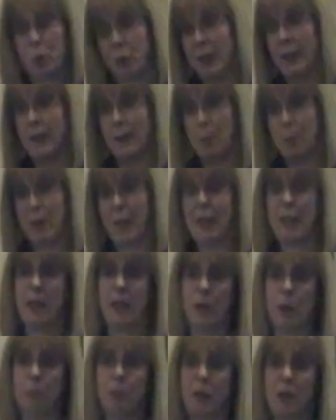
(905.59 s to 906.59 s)
putting them in
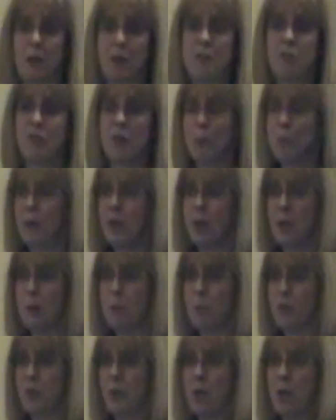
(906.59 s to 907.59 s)
there, because
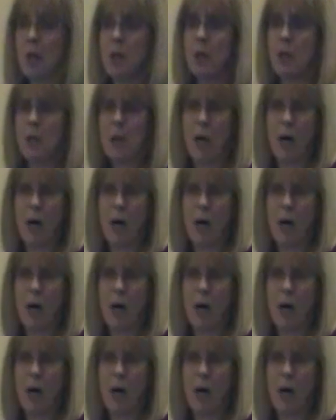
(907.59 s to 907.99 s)
sometimes